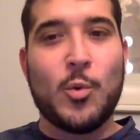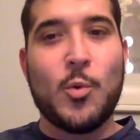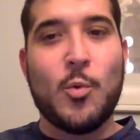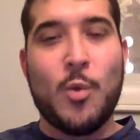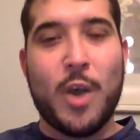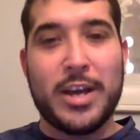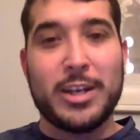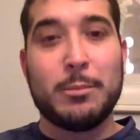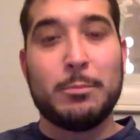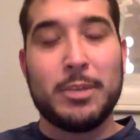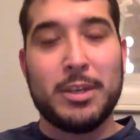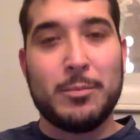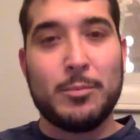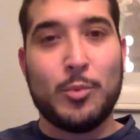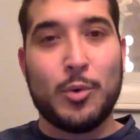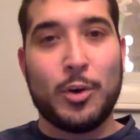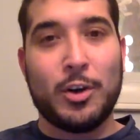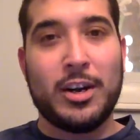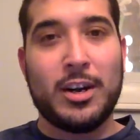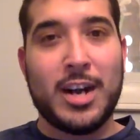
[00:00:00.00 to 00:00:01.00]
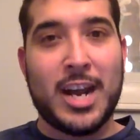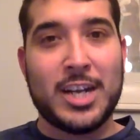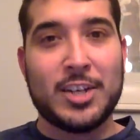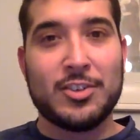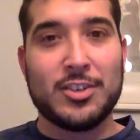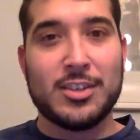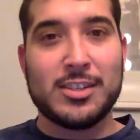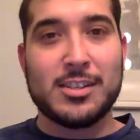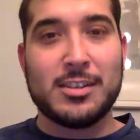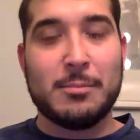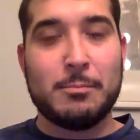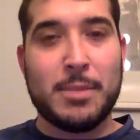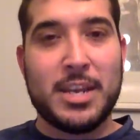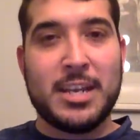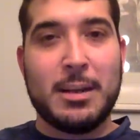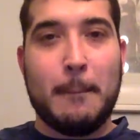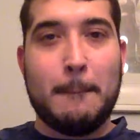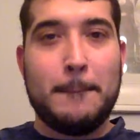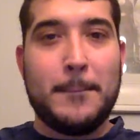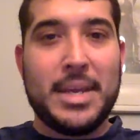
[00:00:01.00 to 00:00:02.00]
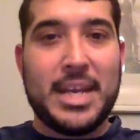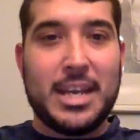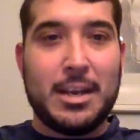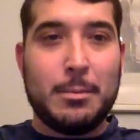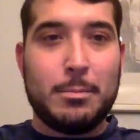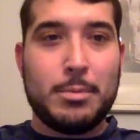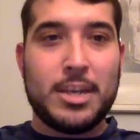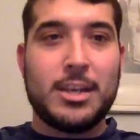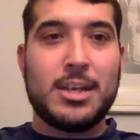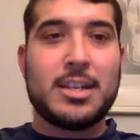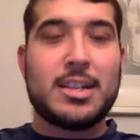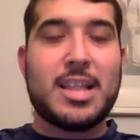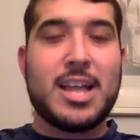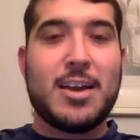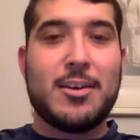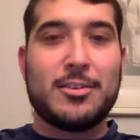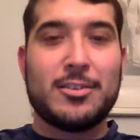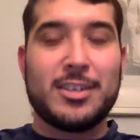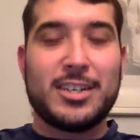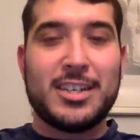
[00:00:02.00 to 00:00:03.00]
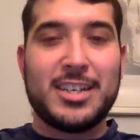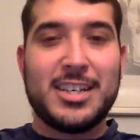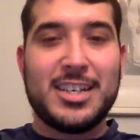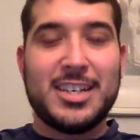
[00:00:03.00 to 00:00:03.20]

quite a bit more nitrous and make a big cloud